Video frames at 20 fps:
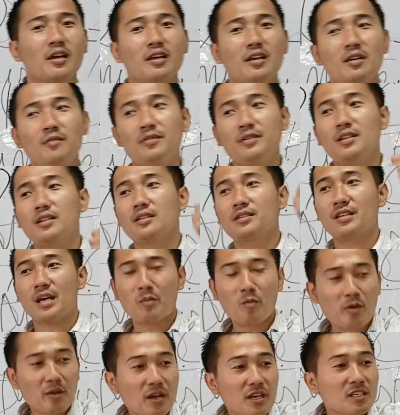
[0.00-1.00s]
Even in
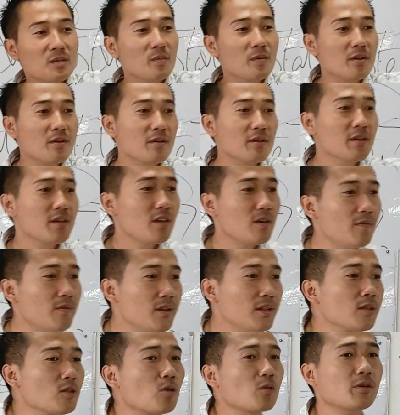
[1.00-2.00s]
Jammu and Kashmir, even
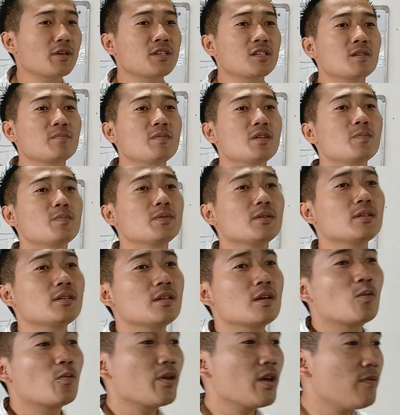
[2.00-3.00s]
in northeastern
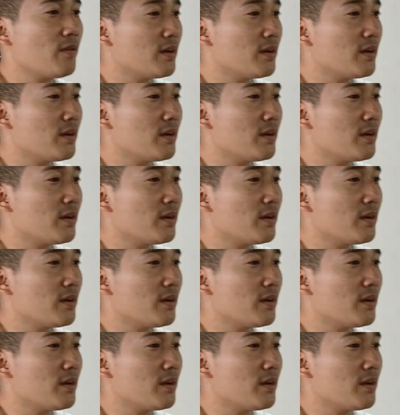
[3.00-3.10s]
people, we have